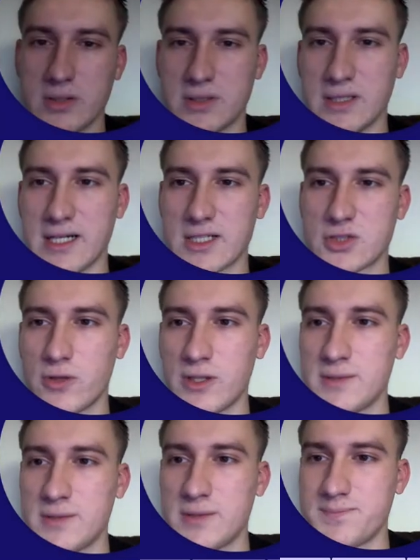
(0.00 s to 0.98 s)
the next one,
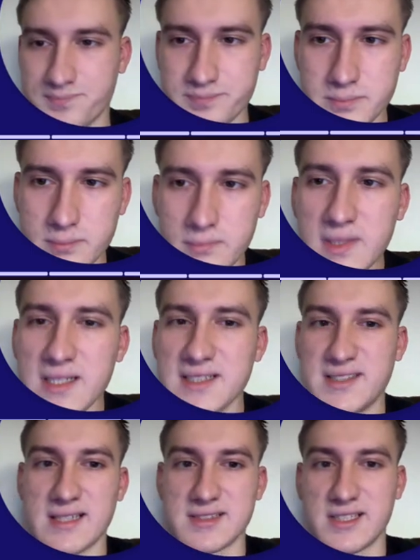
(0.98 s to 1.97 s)

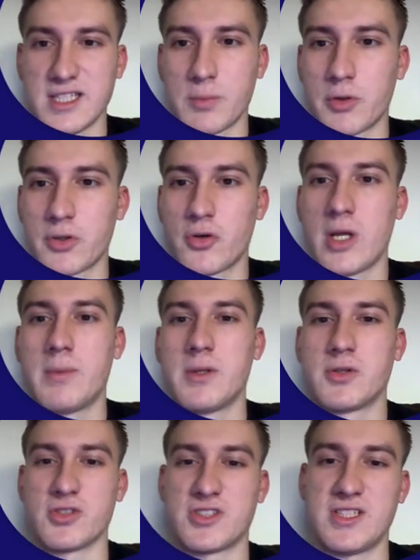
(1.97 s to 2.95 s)
sales leaderboard. You're able
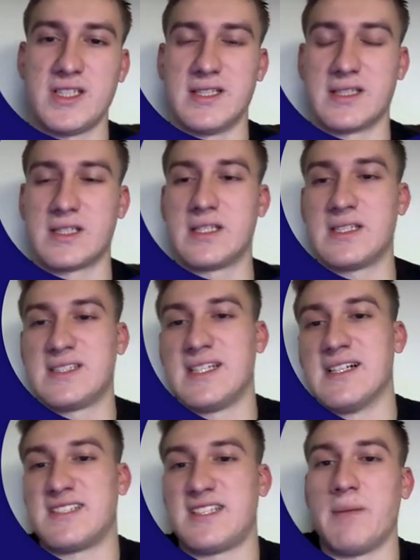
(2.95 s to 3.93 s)
to see the
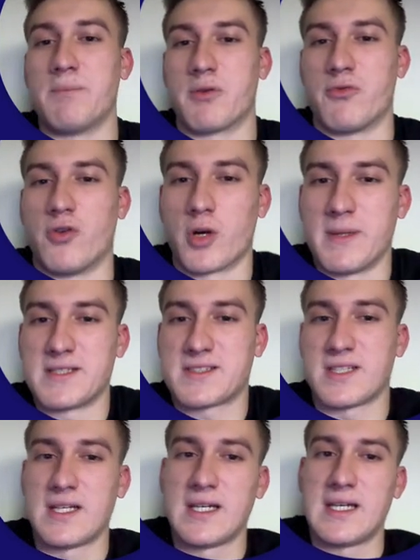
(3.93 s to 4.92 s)
sales team performance,
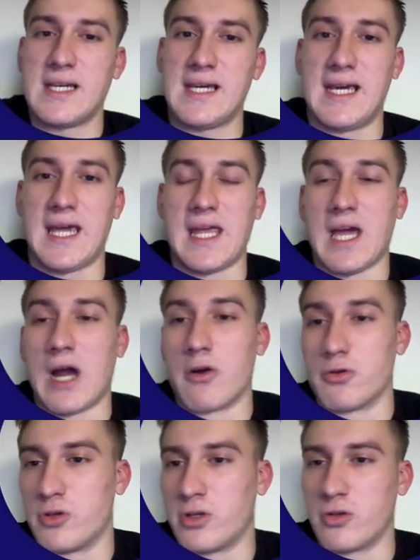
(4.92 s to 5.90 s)
and are you
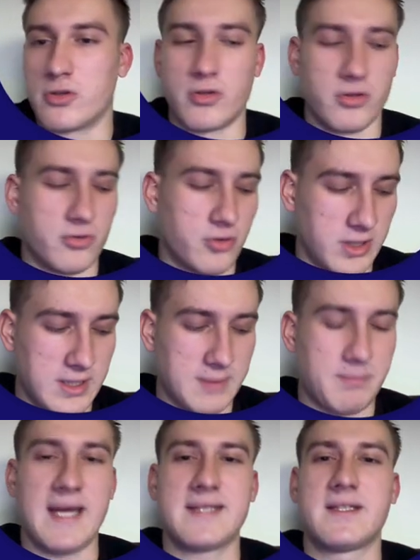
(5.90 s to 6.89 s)
doing good or you're doing
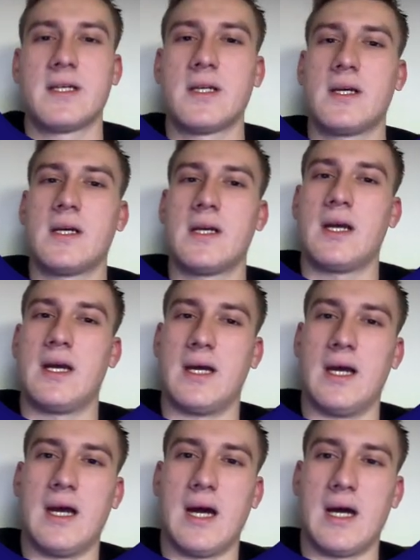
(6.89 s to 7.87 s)
bad.
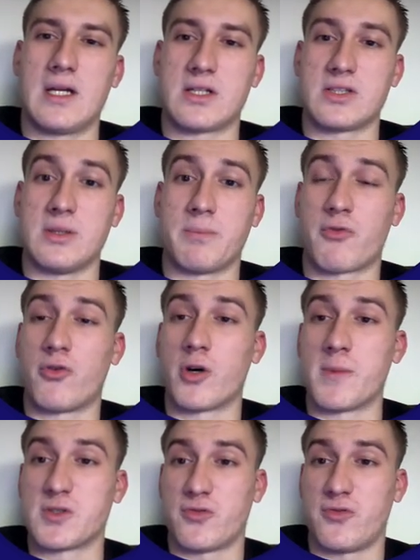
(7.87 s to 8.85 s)
the
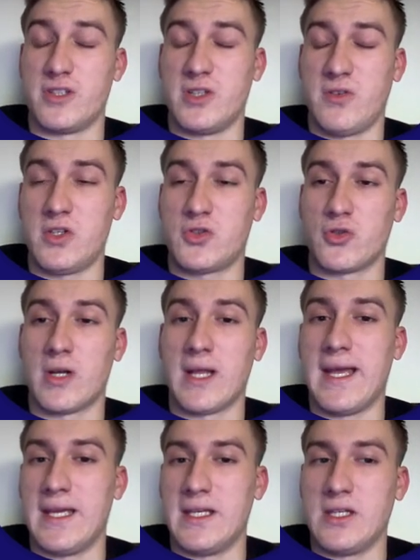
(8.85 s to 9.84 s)
performance of individual
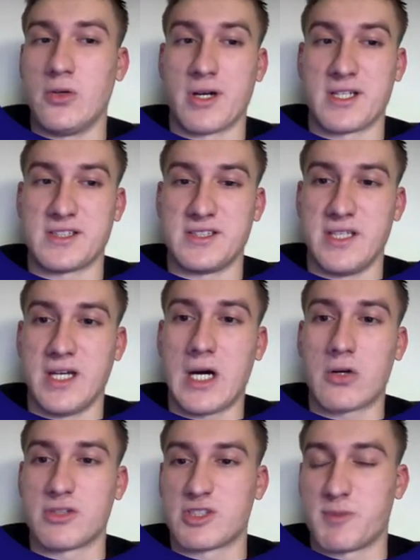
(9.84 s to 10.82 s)
AE or SDR
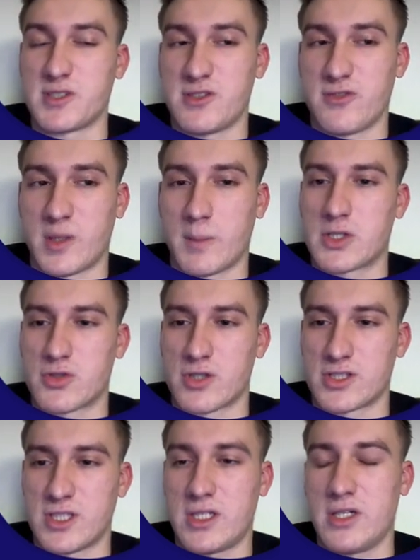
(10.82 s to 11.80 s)
on the specific metrics.
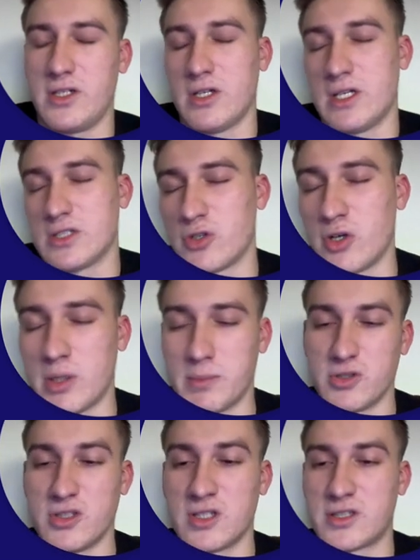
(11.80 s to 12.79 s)
Here, so you're able to
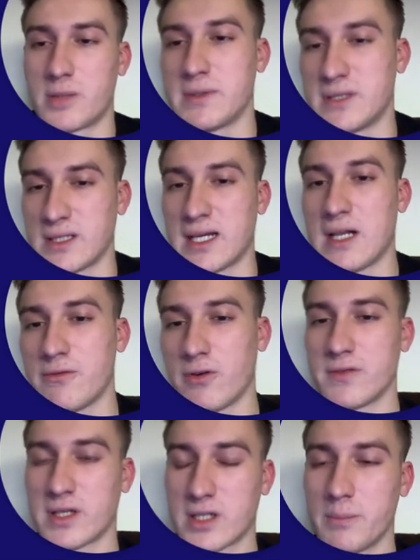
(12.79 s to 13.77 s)
determine the health of
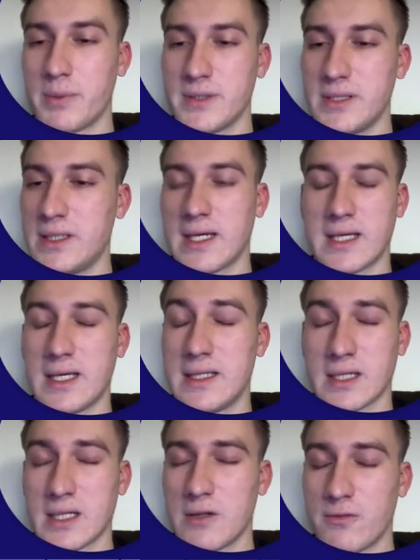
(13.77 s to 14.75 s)
the company, aka the
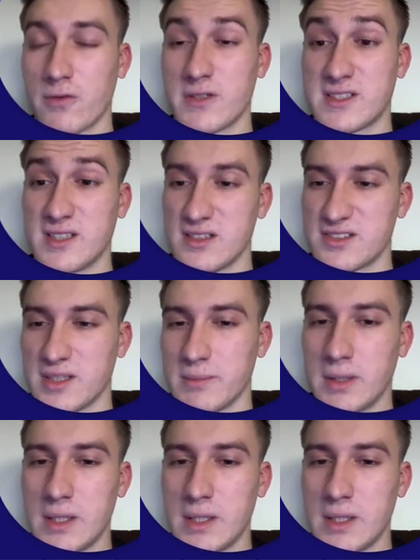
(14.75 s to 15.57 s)
health of the sales team.